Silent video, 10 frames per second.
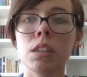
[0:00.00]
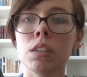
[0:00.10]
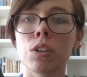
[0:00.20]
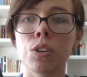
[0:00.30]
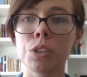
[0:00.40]

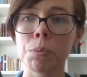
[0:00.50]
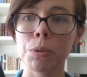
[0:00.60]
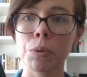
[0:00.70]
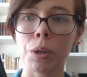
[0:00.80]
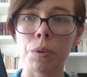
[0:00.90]
Girl in the
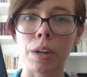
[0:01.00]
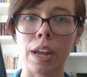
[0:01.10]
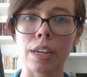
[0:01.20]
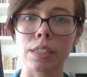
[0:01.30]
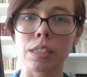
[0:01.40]
Blue Coat
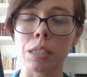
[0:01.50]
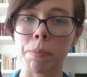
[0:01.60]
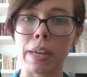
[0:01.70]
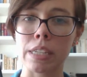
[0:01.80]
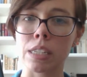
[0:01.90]
has
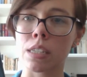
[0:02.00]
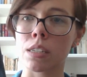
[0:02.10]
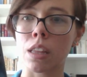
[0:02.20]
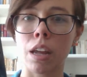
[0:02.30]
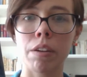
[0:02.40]

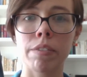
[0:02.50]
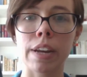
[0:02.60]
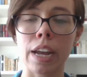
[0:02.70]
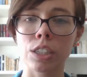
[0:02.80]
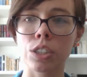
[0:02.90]
suspense, love, and
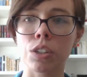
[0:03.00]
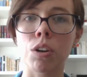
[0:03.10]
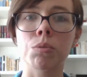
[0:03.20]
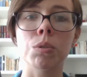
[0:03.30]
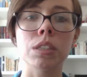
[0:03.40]
action
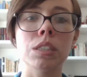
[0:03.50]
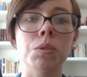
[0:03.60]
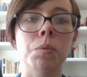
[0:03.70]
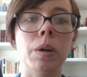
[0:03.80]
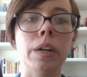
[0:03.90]
all rolled into
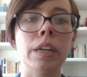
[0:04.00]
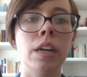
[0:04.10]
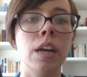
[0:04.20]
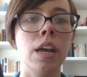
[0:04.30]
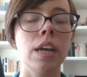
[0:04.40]
one.
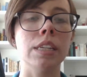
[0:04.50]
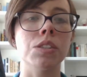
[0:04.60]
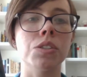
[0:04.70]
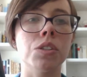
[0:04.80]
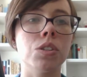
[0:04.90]

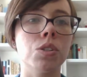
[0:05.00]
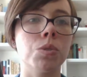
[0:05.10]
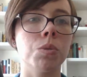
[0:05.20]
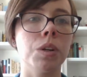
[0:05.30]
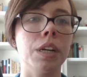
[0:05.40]
It's the
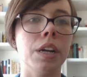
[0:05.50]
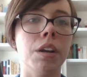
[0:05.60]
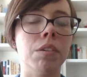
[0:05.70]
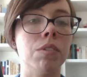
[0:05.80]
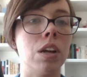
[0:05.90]
story
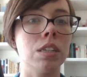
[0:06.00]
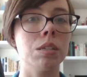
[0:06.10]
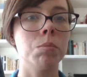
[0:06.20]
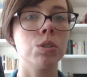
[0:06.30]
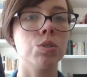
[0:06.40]
of loss
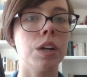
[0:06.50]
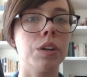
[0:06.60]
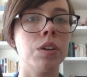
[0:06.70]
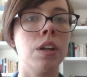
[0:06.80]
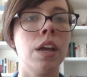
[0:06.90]
and
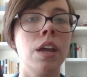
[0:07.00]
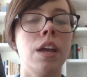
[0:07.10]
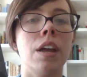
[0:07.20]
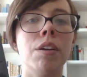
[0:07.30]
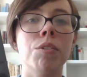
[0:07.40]
betrayal,
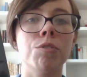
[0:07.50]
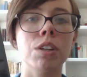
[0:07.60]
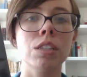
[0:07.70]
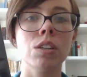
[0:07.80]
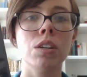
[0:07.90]
and it
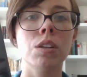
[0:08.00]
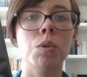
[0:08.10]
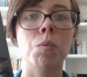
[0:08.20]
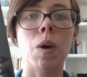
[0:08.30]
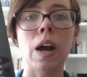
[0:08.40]
reflects on the
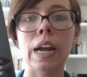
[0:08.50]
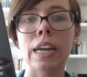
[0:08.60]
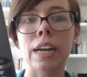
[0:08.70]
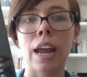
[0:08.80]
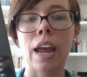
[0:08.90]
why
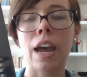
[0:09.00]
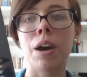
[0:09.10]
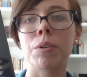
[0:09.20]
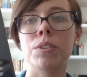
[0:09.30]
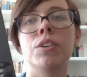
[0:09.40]
and
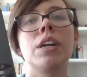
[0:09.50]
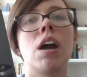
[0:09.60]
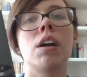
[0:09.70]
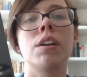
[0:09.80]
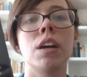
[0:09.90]
how during
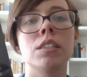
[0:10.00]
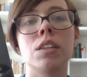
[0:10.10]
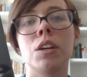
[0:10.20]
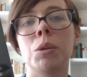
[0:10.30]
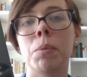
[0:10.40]
Nazi
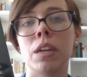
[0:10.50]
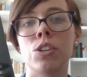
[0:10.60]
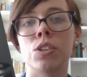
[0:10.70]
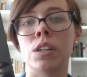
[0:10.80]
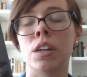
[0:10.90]

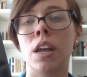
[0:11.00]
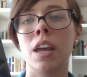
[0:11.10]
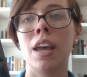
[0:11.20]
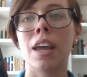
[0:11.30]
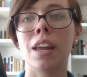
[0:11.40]
occupation
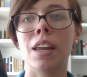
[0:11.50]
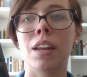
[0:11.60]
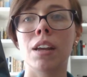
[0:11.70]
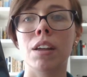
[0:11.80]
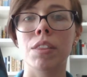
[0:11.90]

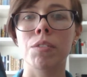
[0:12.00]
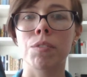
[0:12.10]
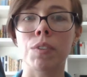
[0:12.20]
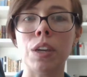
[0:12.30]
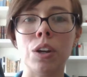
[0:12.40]
and the
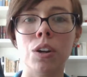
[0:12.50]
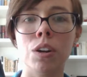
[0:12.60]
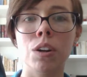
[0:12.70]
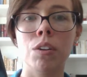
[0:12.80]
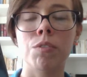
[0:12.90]

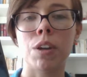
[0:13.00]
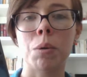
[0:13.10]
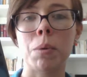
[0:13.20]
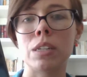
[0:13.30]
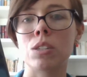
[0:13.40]
fear felt
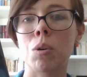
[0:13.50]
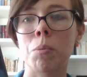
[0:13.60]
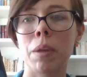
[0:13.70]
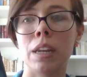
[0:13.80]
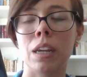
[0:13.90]
by so
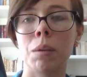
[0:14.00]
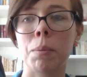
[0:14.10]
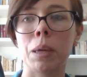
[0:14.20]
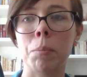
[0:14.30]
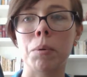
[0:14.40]
many
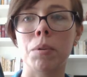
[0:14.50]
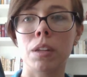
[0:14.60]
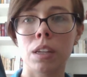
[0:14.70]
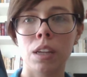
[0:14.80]
people